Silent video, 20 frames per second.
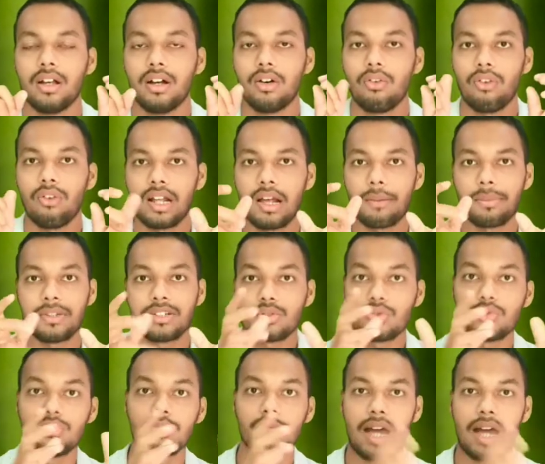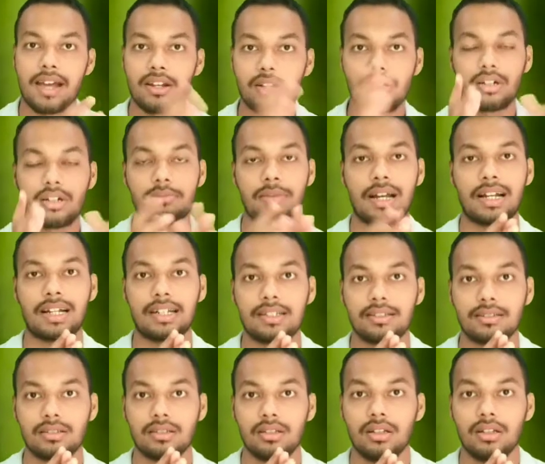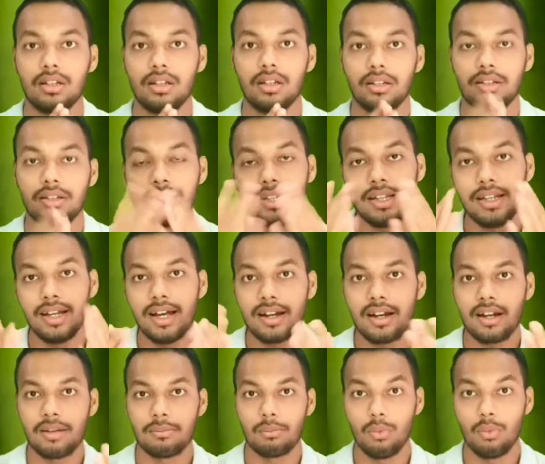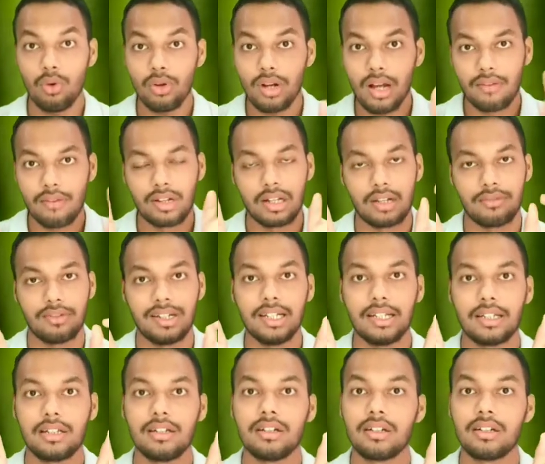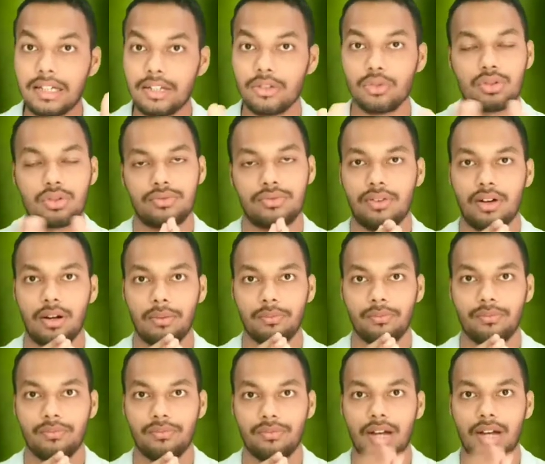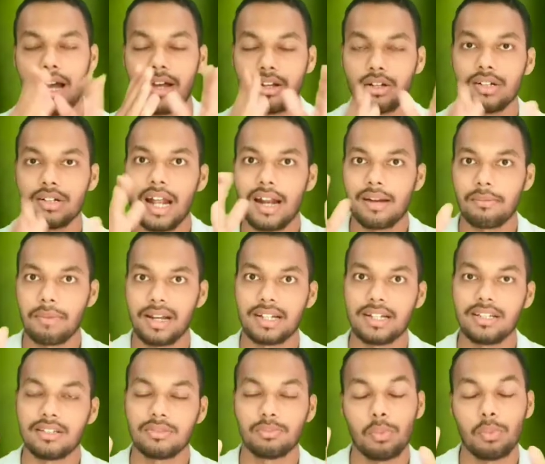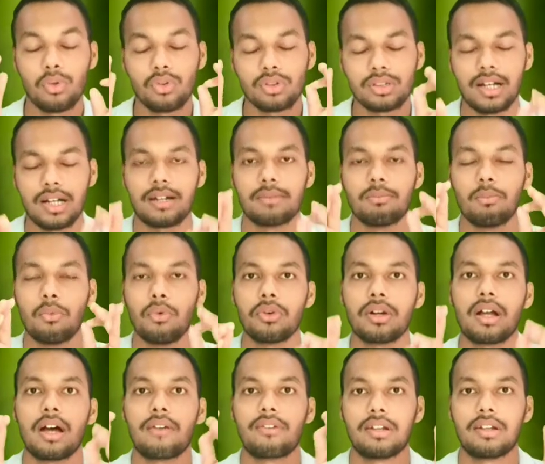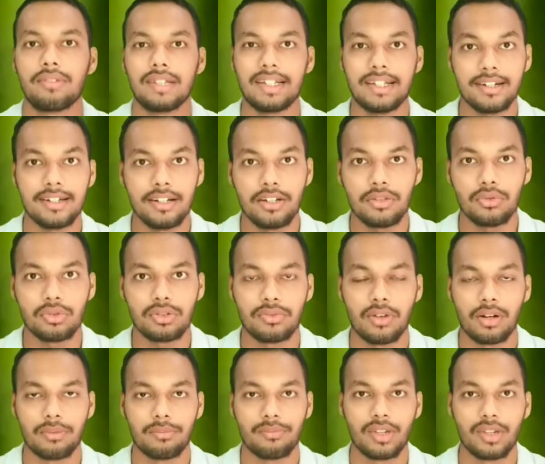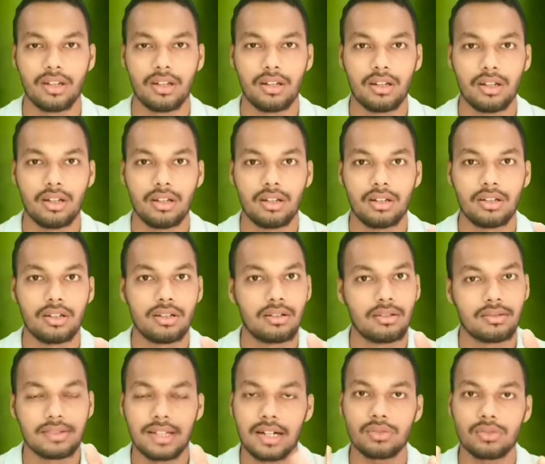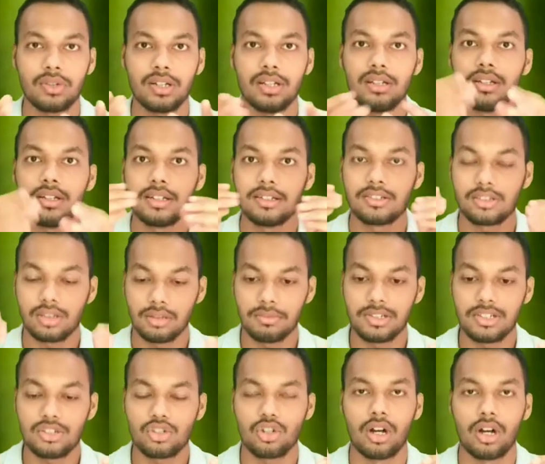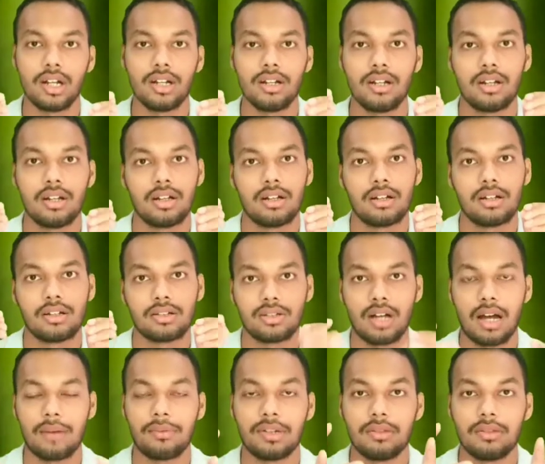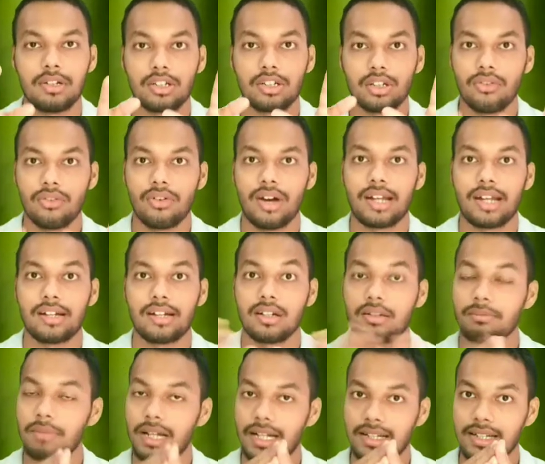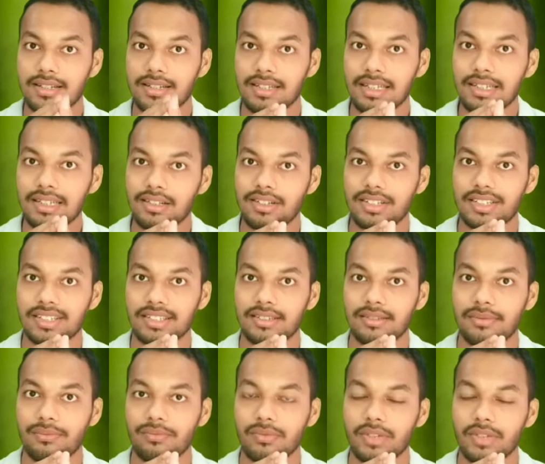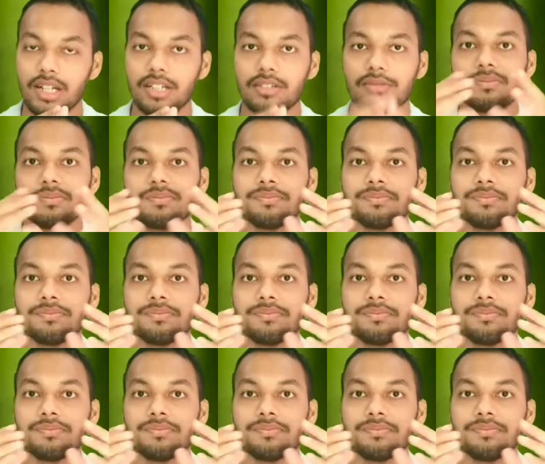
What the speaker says: What happens to iron and manganese? They are more available in reduced form. Iron and manganese both are more available in reduced form. That's why in summer soil the availability of iron and manganese increases, right?